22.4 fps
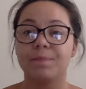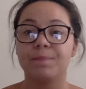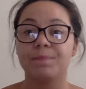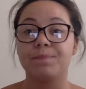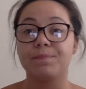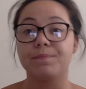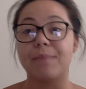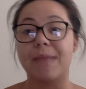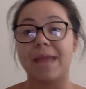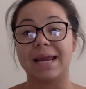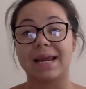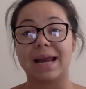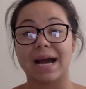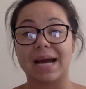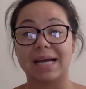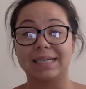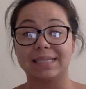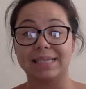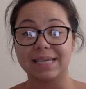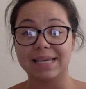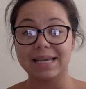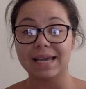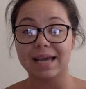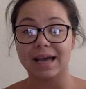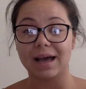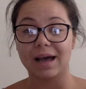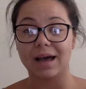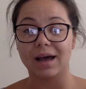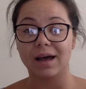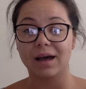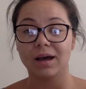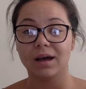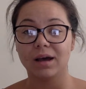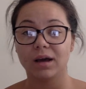main idea
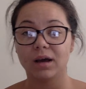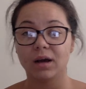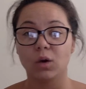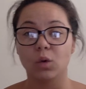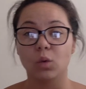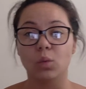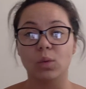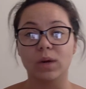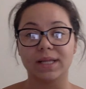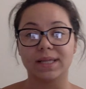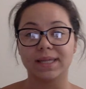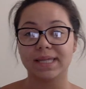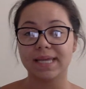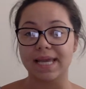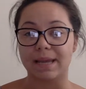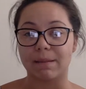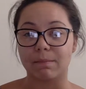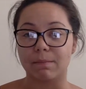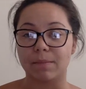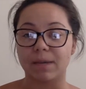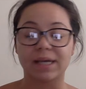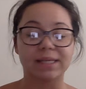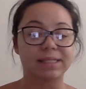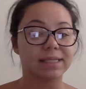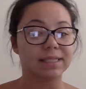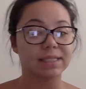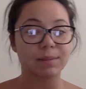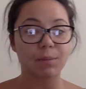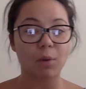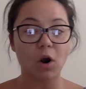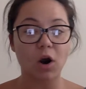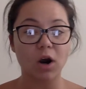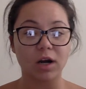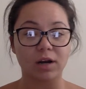with theme because it's
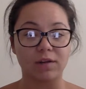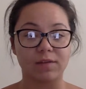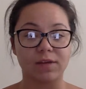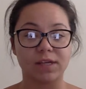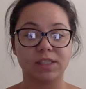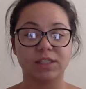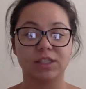a part of it.